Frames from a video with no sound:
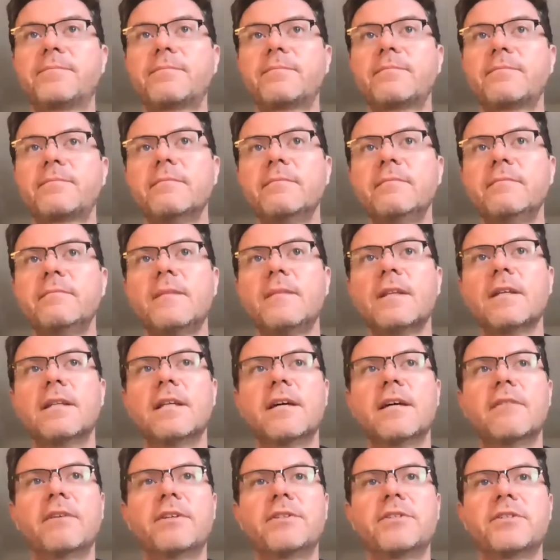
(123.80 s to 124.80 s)
And that
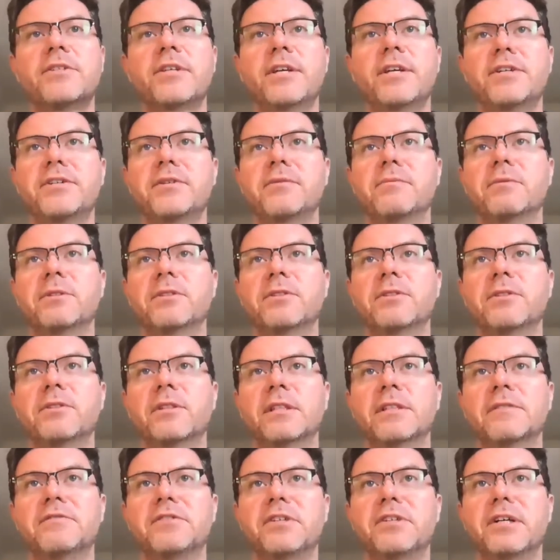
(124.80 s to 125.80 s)
vegetation, which lives
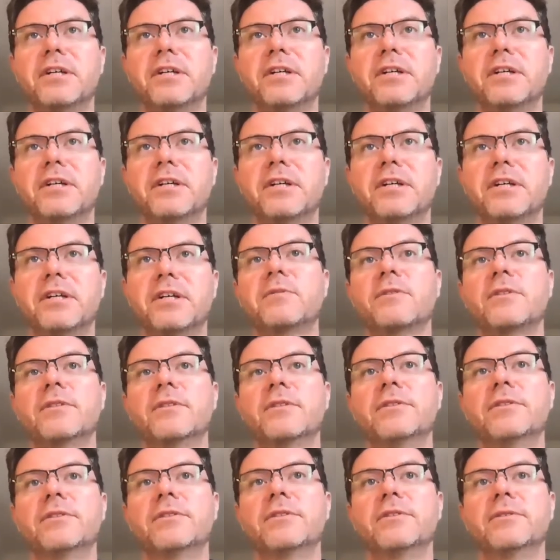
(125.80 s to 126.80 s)
on and forms the
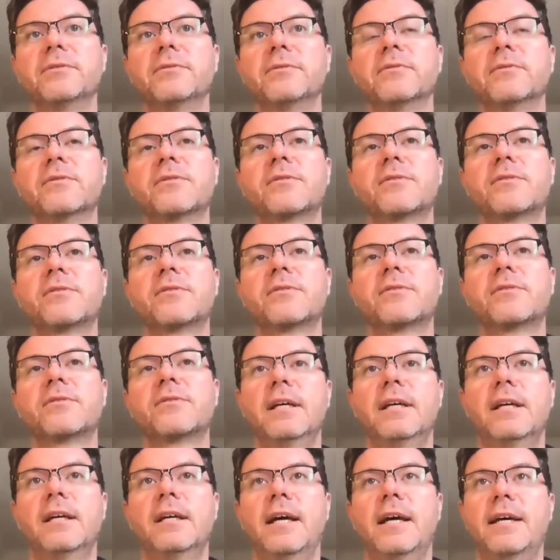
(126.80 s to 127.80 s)
dunes,
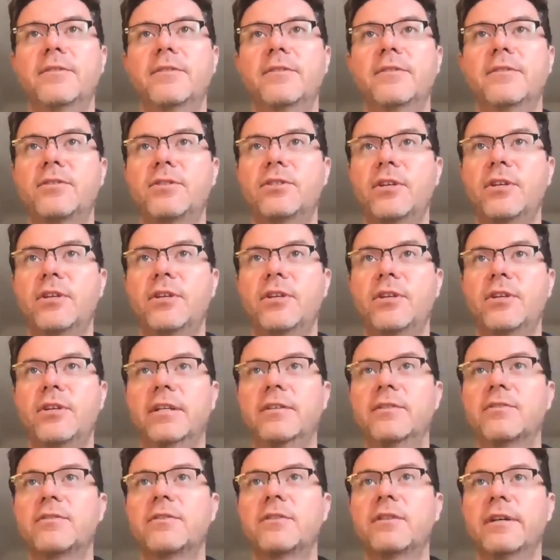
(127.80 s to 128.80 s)
has changed
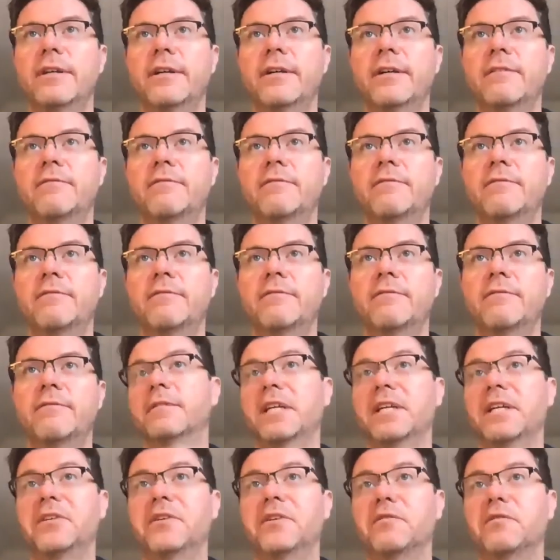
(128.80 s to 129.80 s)
their function and
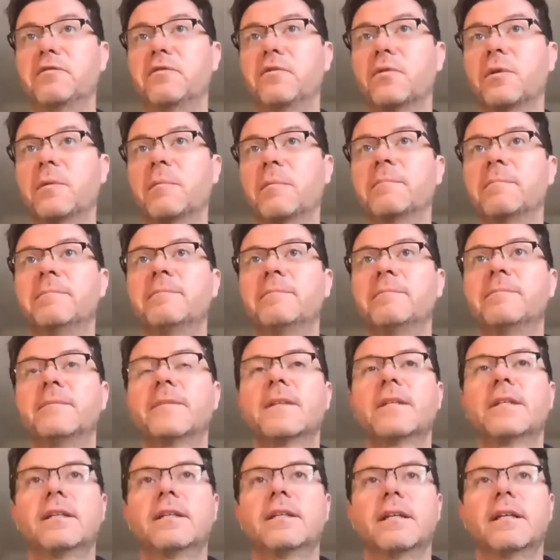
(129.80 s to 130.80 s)
their form.
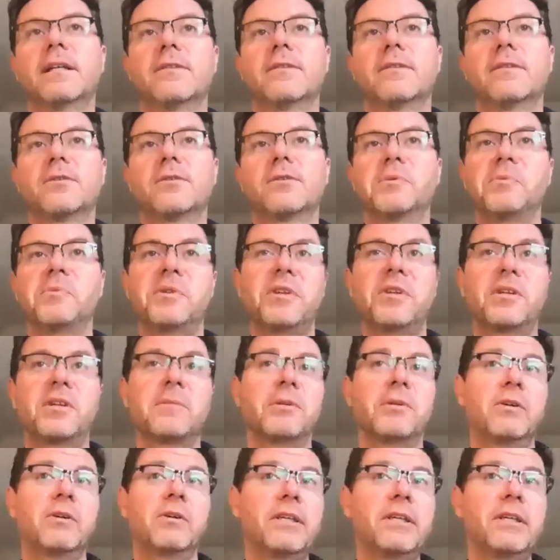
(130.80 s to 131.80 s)
And so when we think about
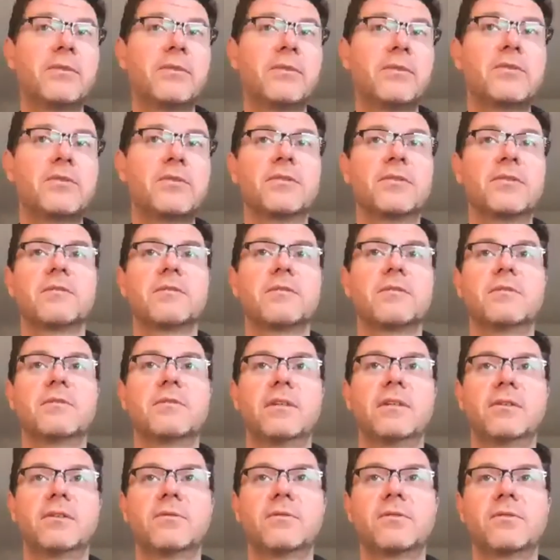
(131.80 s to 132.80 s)
ecosystems and
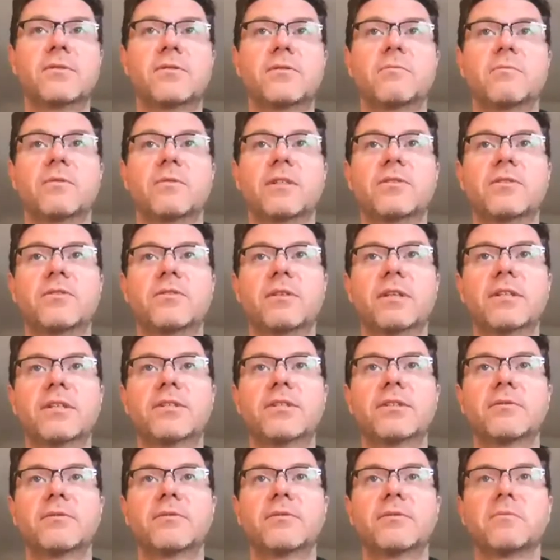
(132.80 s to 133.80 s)
ecosystem
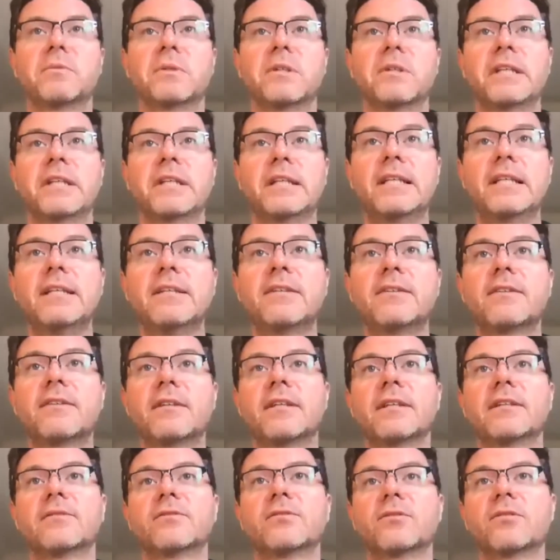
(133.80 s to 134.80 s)
restoration, one of the key things
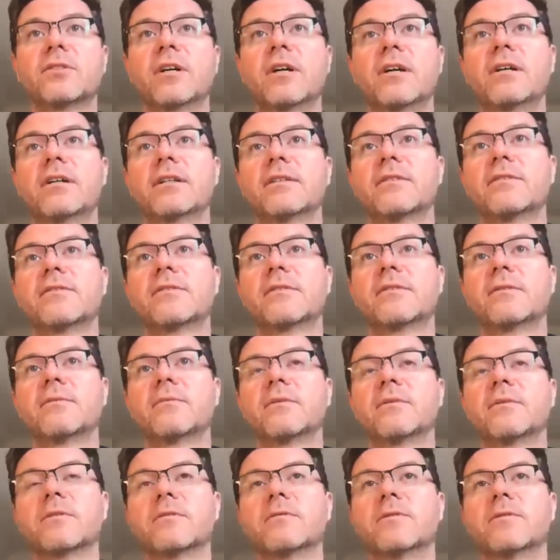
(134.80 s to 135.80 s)
or targets that
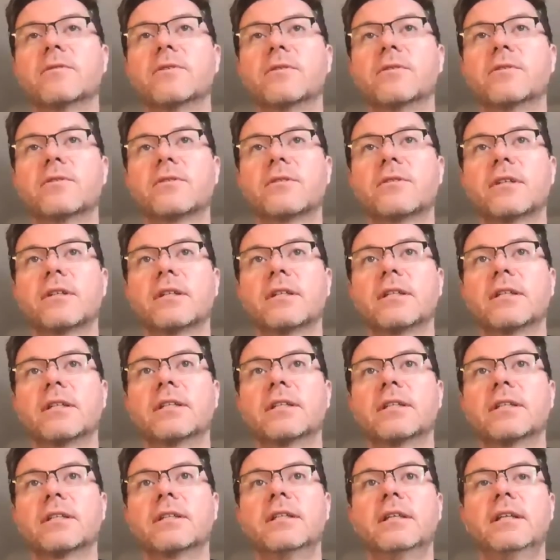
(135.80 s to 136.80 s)
we're focused on
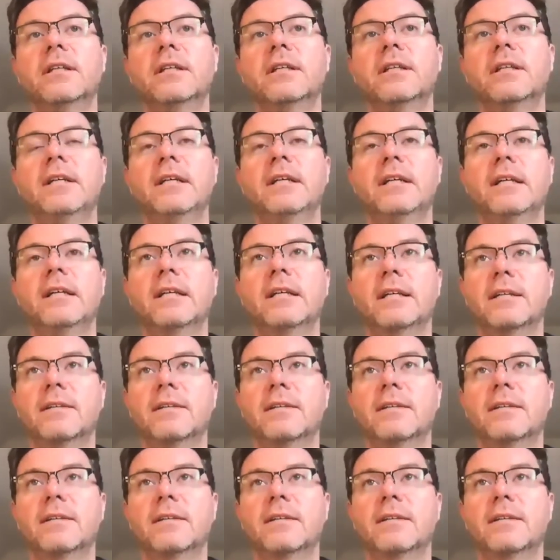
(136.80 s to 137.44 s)
is